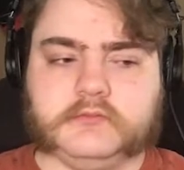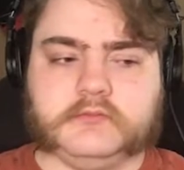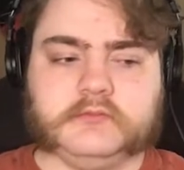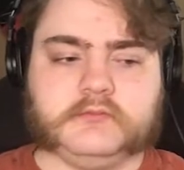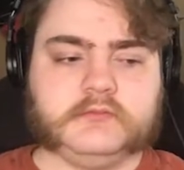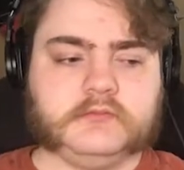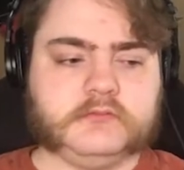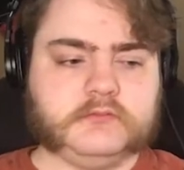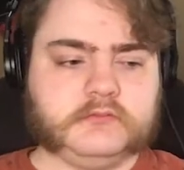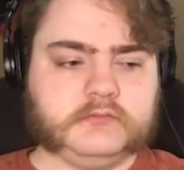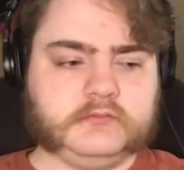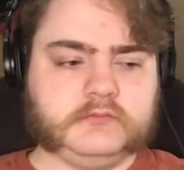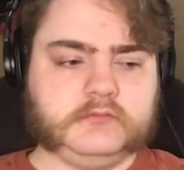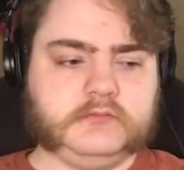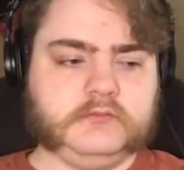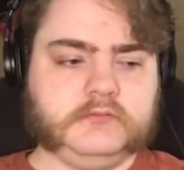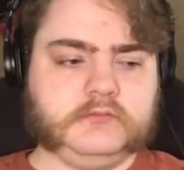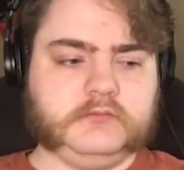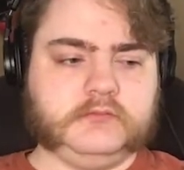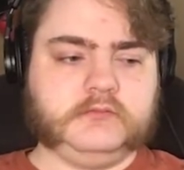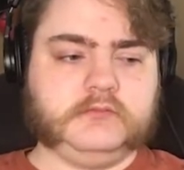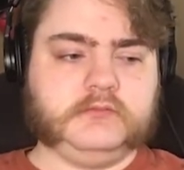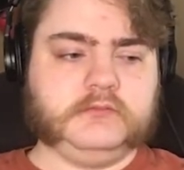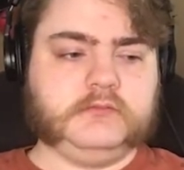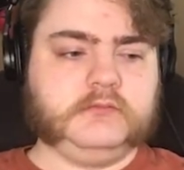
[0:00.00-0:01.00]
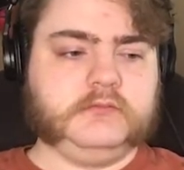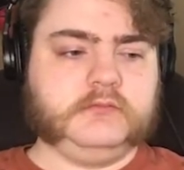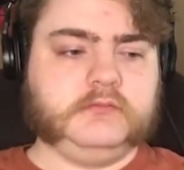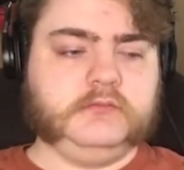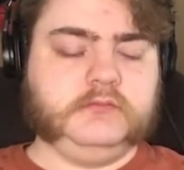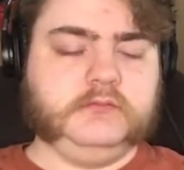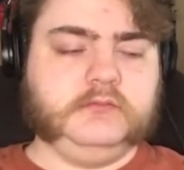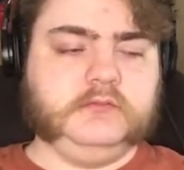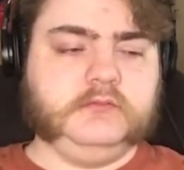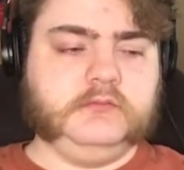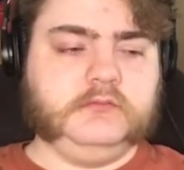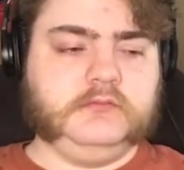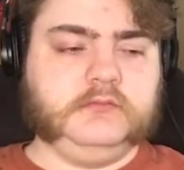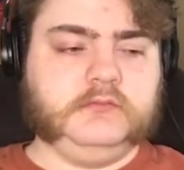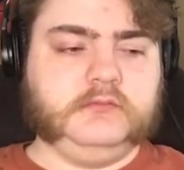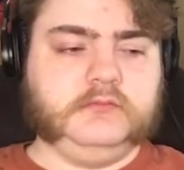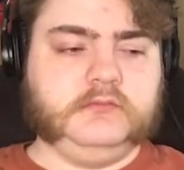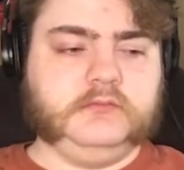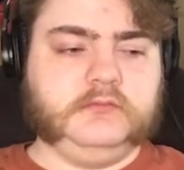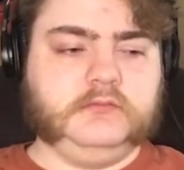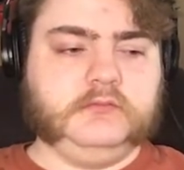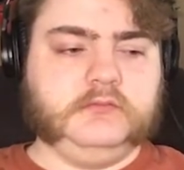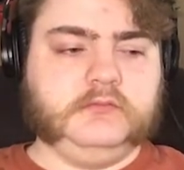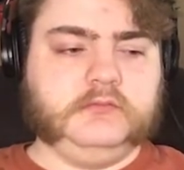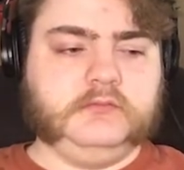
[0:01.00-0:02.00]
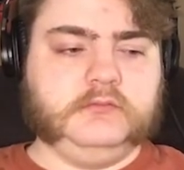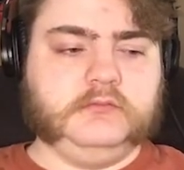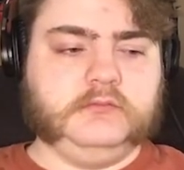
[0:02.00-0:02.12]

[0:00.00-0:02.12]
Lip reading: (silence)